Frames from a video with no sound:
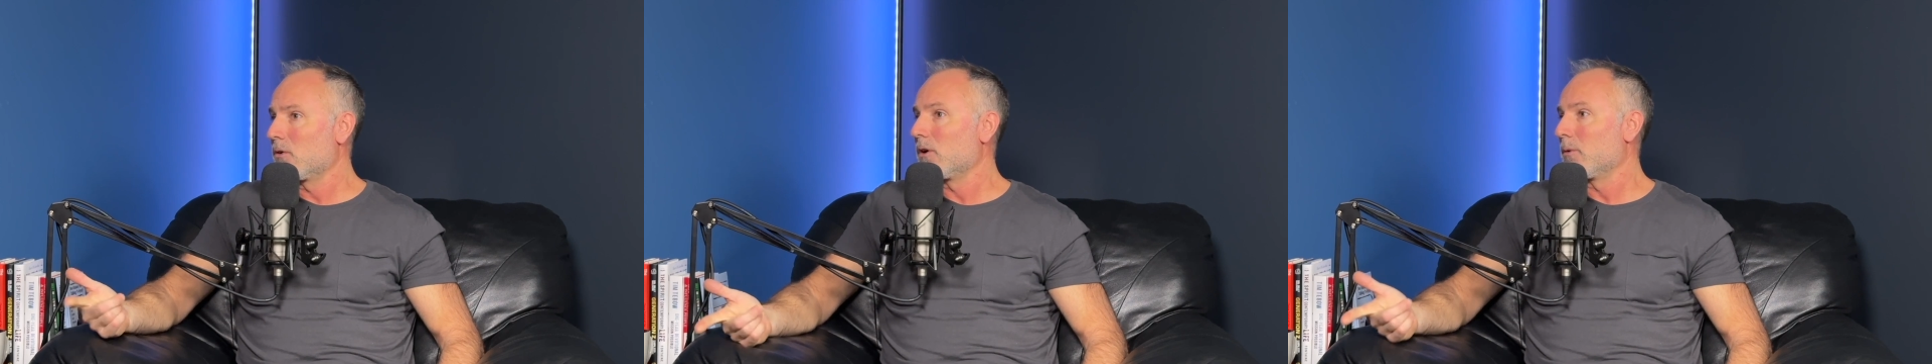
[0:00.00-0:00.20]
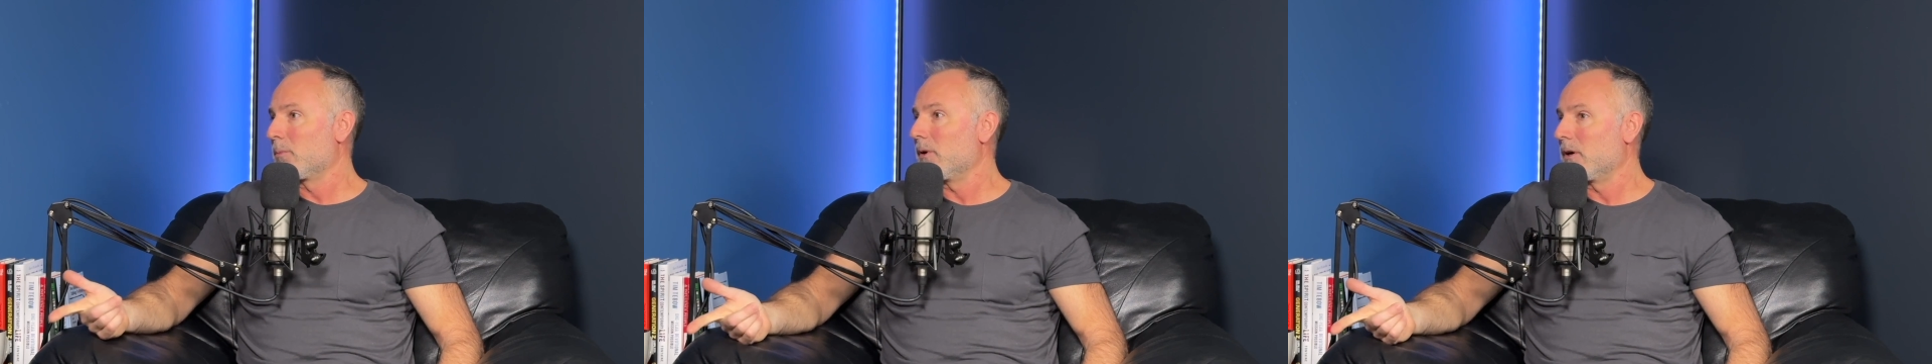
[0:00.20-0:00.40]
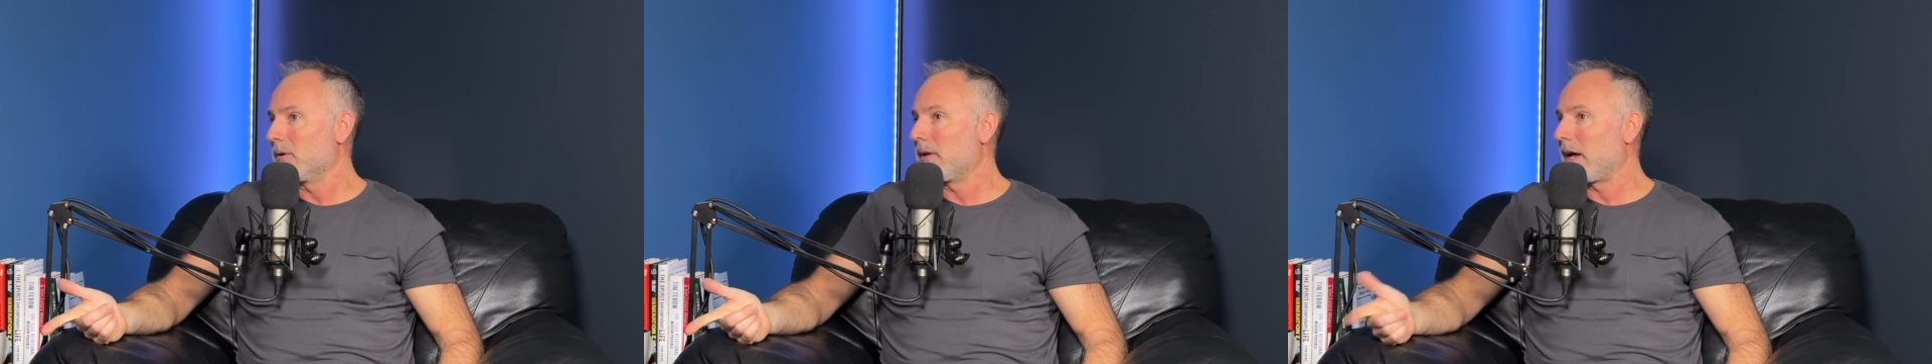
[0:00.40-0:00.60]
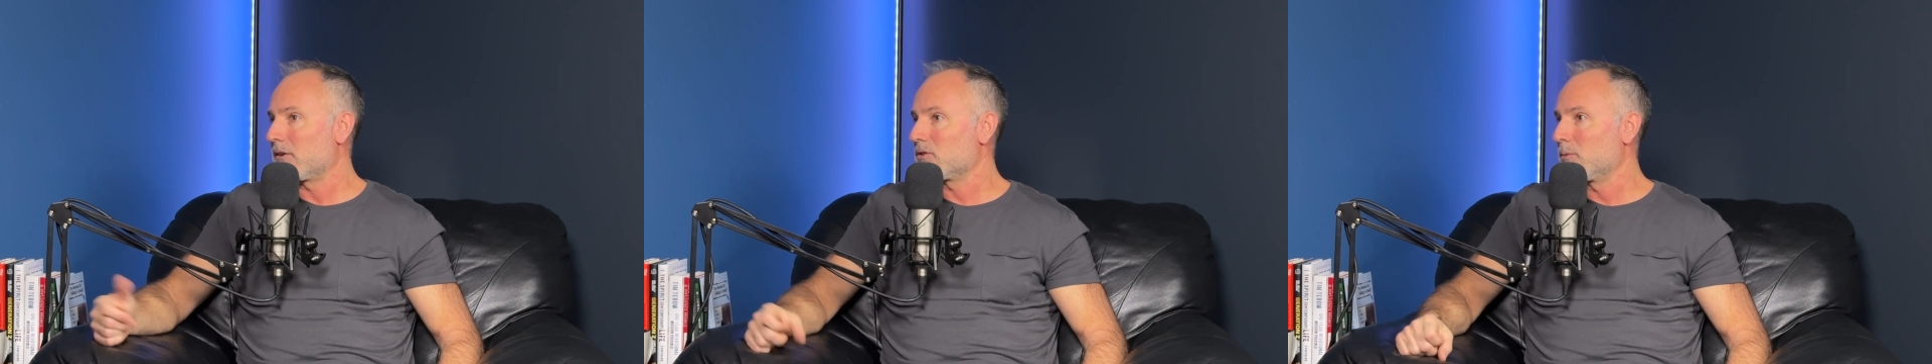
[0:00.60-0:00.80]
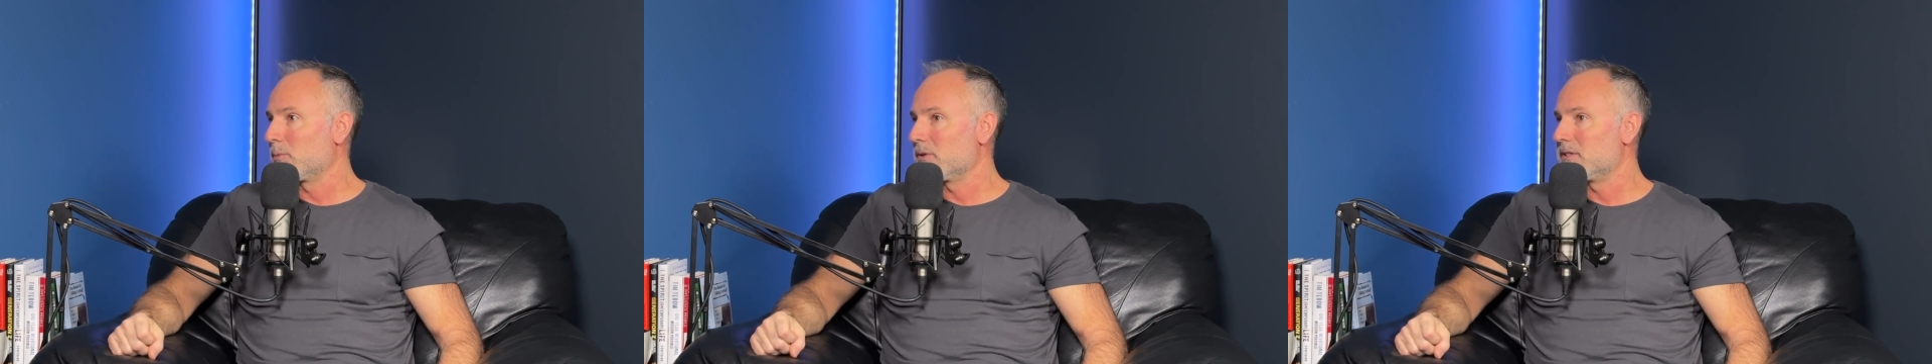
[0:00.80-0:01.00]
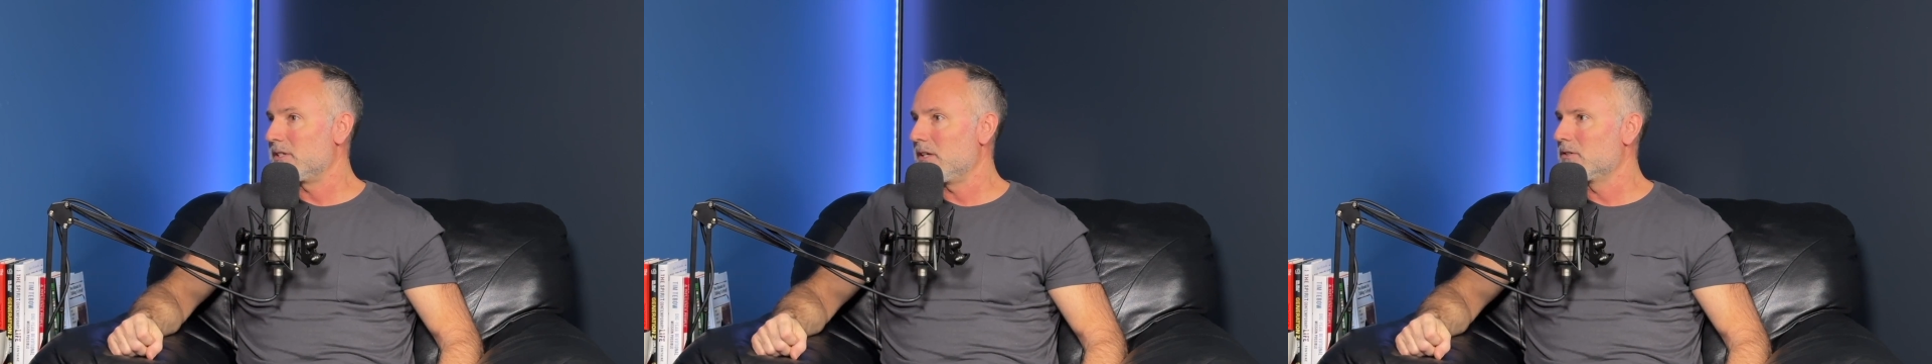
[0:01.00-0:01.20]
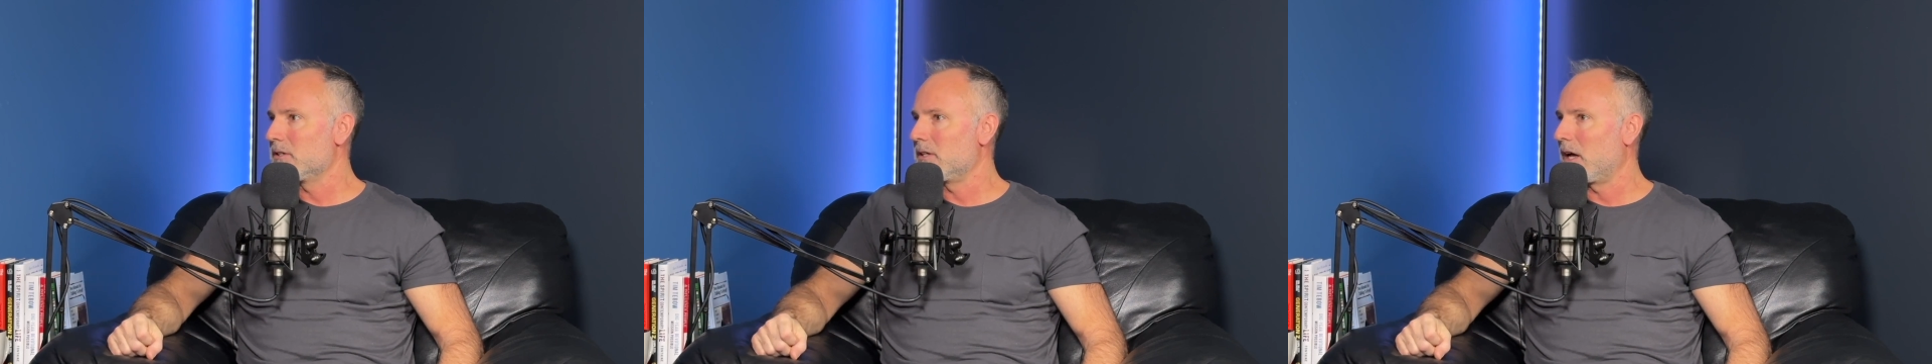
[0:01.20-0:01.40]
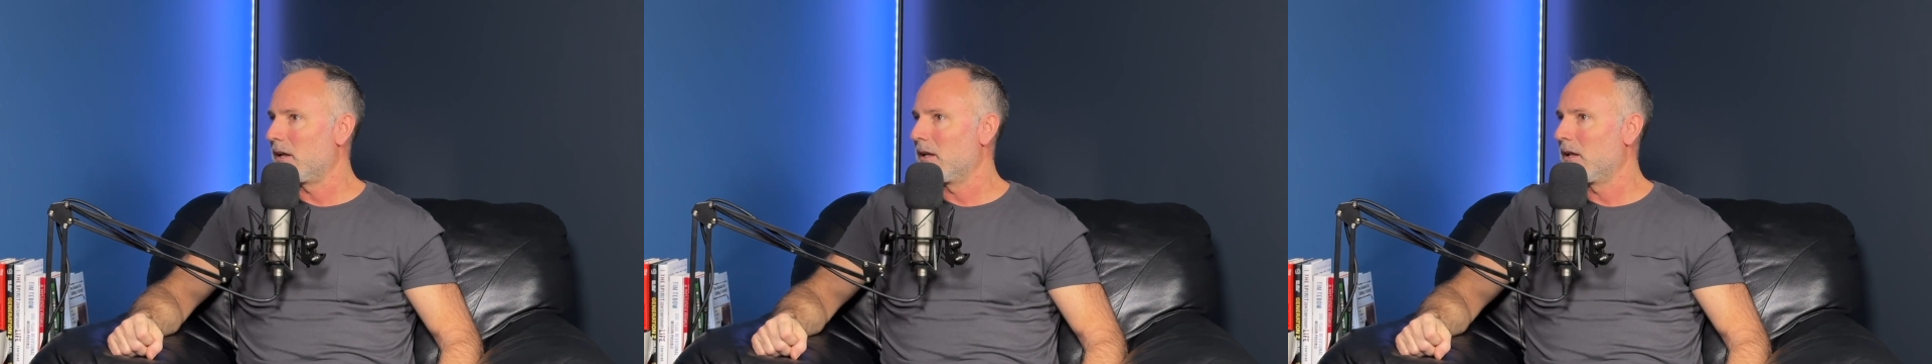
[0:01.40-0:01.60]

or an actual procedure done.